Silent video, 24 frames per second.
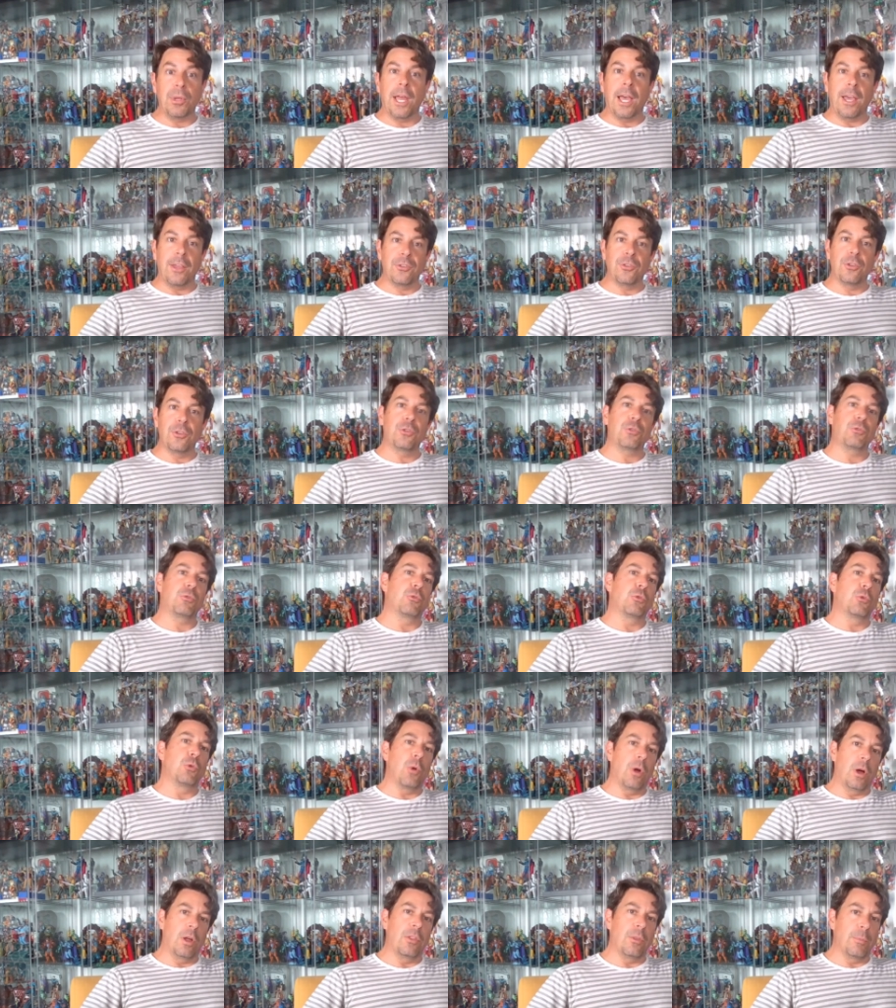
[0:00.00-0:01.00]
blasted
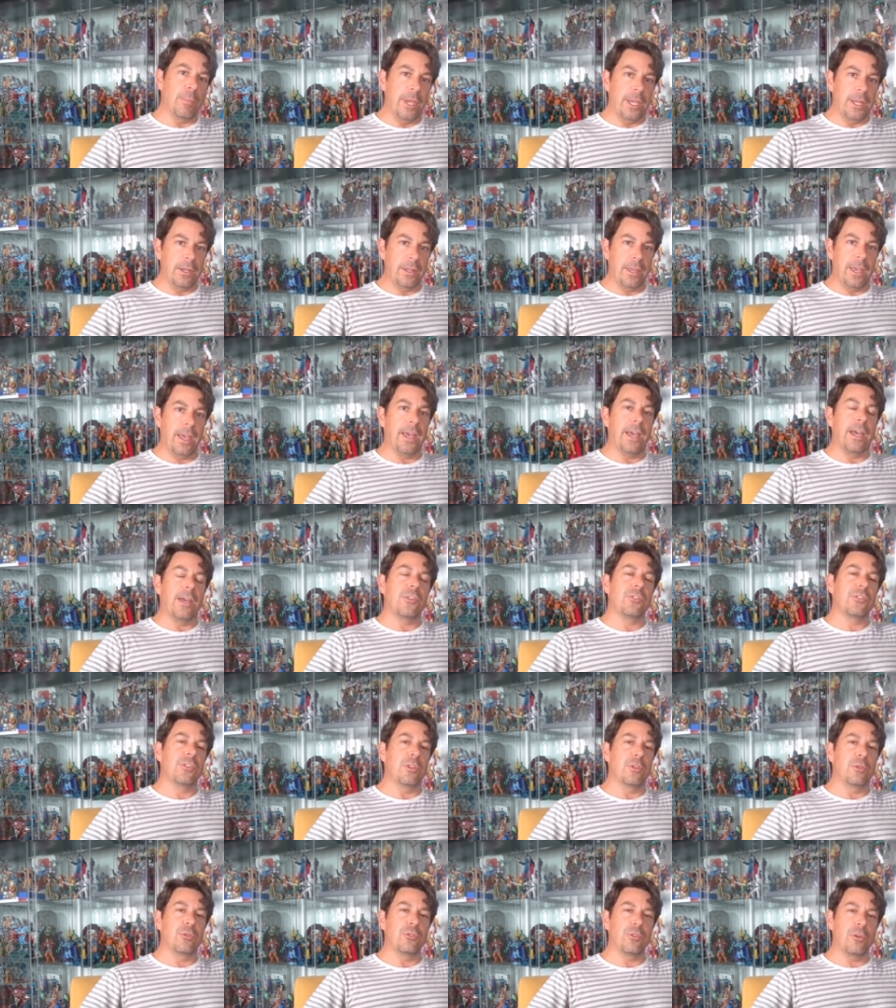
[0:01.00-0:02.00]
through all the main
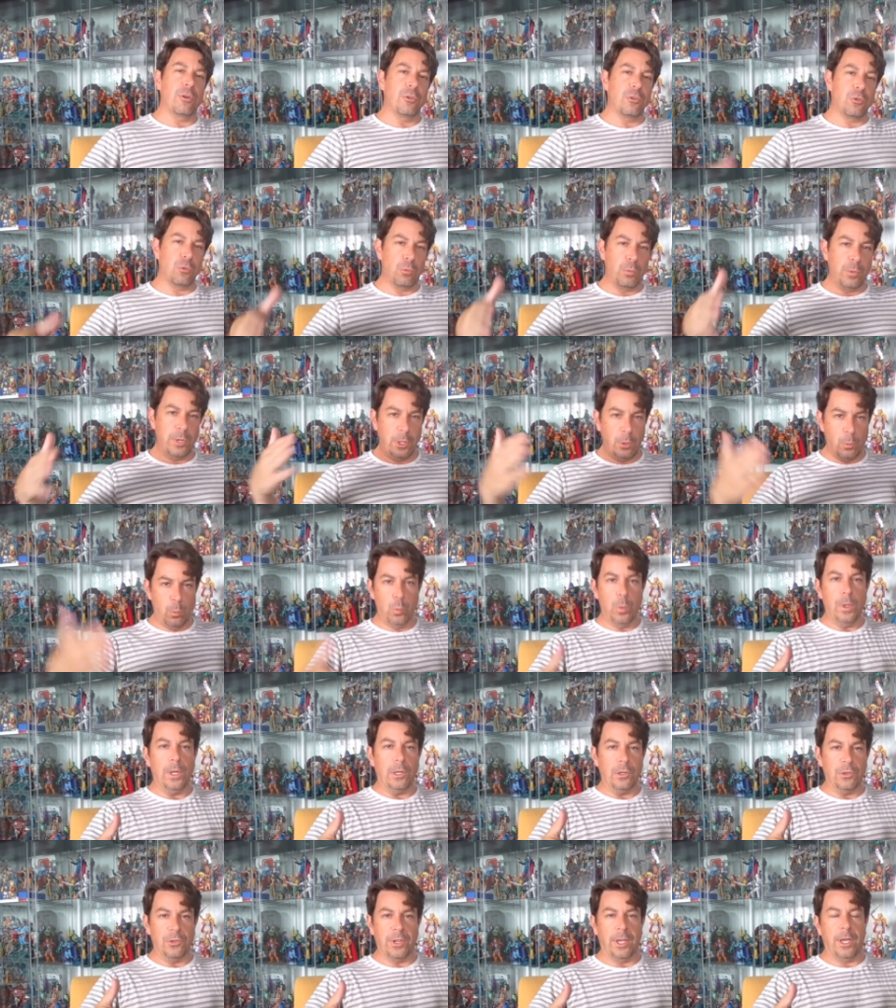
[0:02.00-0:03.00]
cast and they're starting to really
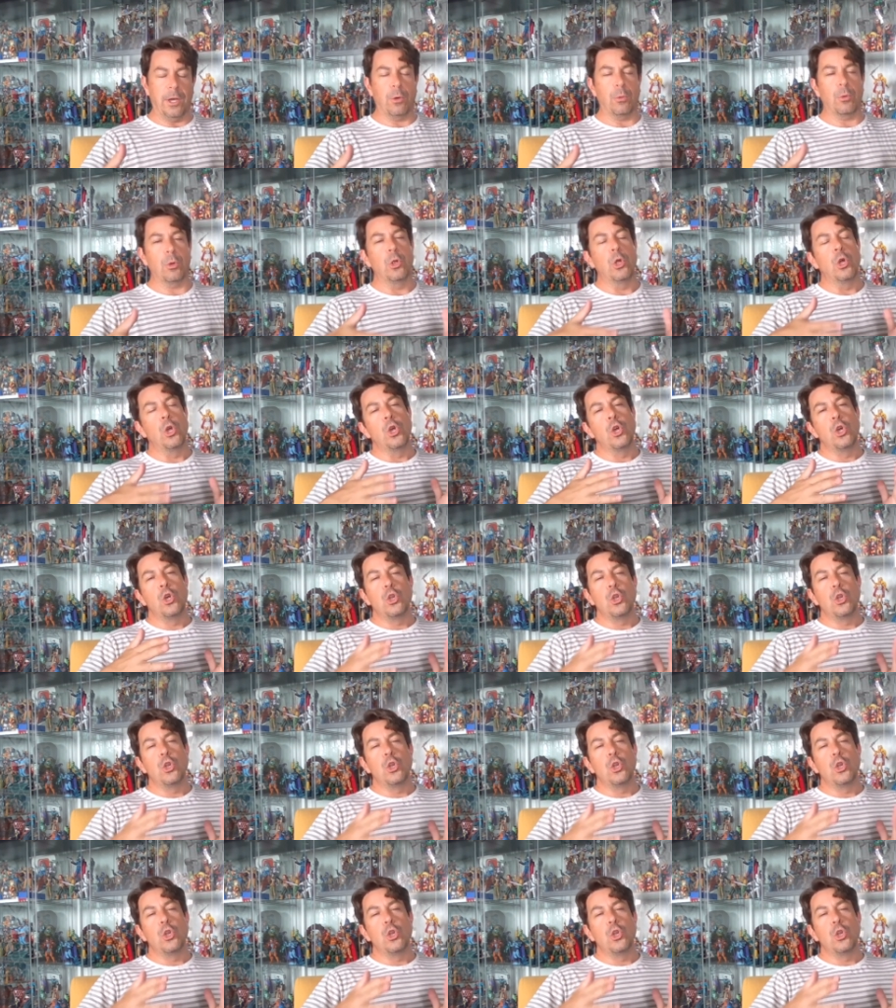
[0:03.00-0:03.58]
whittle down